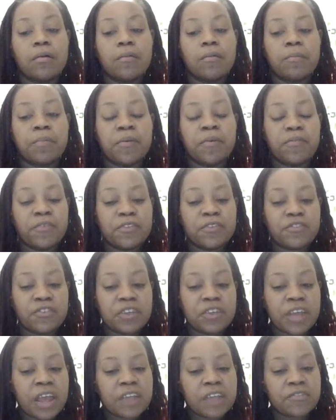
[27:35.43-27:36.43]
But for
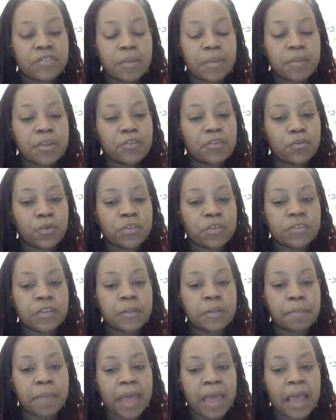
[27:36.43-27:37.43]
GH, let me twist
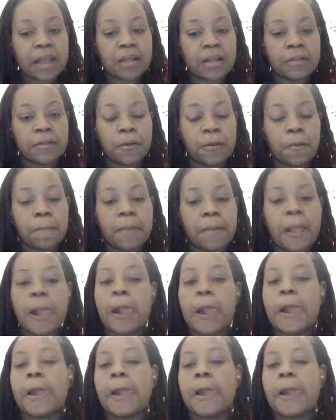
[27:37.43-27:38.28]
it back a little bit.